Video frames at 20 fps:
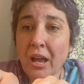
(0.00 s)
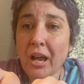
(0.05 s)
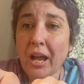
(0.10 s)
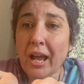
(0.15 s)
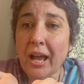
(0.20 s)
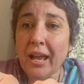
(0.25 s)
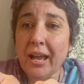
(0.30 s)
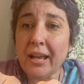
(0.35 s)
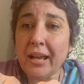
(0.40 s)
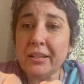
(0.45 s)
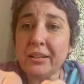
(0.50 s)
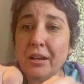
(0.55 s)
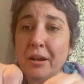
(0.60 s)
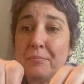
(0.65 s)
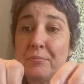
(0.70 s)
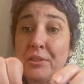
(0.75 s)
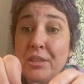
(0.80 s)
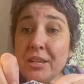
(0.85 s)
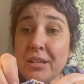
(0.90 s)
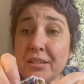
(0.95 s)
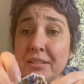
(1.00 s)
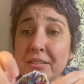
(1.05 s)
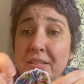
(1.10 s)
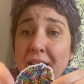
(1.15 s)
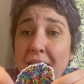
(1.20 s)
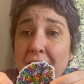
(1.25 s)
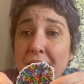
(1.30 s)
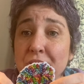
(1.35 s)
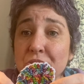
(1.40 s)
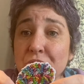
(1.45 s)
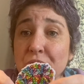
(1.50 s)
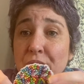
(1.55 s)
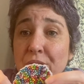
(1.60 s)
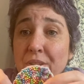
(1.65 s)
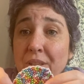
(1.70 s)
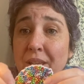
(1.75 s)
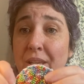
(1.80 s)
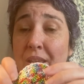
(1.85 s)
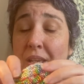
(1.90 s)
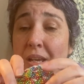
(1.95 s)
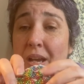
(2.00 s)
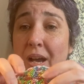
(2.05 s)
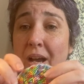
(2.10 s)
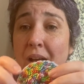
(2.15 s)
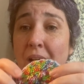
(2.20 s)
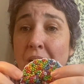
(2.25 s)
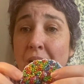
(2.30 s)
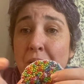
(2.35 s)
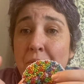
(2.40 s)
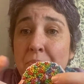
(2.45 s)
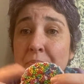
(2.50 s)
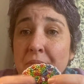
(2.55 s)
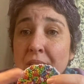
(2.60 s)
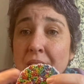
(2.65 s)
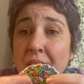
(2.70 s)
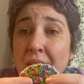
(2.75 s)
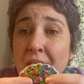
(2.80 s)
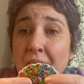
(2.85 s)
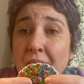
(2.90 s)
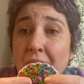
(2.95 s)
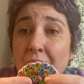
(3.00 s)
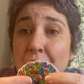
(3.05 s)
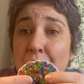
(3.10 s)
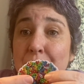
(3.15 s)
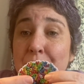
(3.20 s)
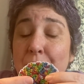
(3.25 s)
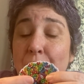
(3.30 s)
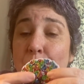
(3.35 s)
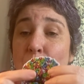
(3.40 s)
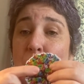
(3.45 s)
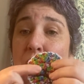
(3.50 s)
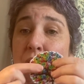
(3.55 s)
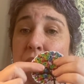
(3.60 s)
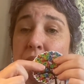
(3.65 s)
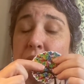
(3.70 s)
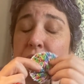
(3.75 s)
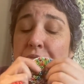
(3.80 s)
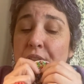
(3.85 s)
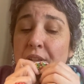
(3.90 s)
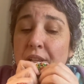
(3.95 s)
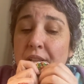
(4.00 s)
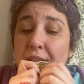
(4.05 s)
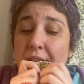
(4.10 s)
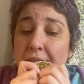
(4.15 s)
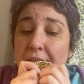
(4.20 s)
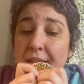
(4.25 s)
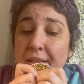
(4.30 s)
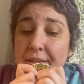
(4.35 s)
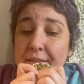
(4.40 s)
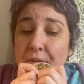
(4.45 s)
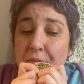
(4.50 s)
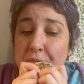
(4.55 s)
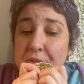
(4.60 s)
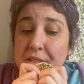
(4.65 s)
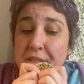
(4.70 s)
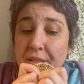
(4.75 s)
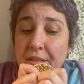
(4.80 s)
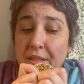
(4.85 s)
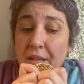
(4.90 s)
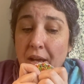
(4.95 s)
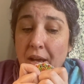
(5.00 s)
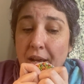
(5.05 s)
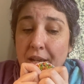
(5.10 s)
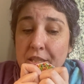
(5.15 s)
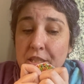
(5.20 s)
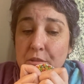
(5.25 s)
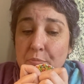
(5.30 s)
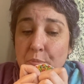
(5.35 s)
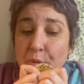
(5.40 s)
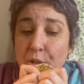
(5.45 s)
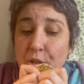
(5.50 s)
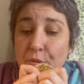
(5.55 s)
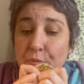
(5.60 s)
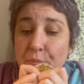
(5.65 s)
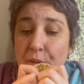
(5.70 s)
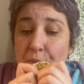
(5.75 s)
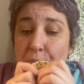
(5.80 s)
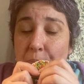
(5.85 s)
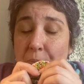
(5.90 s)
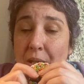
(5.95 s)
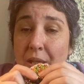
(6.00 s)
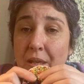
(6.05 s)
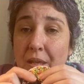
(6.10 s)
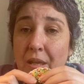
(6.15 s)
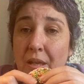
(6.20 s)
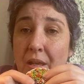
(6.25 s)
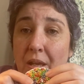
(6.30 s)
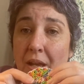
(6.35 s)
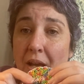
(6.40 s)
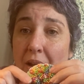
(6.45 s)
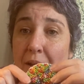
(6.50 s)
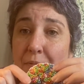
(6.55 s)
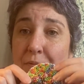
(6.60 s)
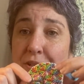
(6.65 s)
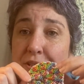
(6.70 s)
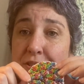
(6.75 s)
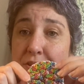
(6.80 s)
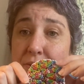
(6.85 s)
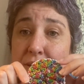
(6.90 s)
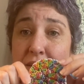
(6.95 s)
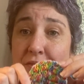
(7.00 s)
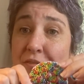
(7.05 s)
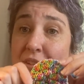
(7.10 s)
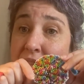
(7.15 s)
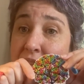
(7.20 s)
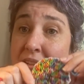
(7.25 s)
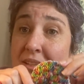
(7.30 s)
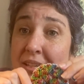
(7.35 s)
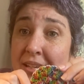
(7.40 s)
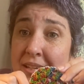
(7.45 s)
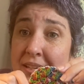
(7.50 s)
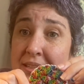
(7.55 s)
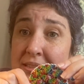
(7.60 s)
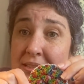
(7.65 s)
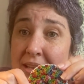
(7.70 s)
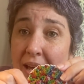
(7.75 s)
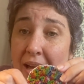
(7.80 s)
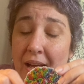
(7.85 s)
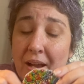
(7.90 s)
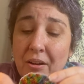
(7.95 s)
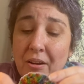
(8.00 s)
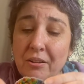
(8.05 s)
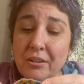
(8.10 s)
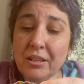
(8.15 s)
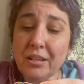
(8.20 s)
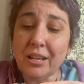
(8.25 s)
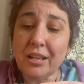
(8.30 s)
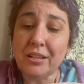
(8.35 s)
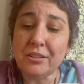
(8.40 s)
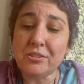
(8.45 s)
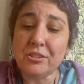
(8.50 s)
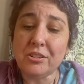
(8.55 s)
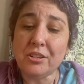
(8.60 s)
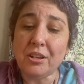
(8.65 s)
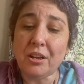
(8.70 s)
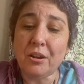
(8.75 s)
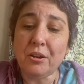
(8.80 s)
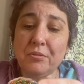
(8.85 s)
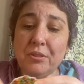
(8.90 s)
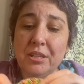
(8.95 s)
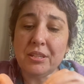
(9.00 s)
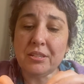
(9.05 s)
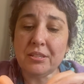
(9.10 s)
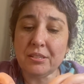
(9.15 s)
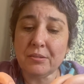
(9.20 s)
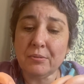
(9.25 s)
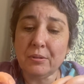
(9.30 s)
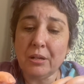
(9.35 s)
and this actually, one of the ladies that was in the hospital with me was giving these out. And so this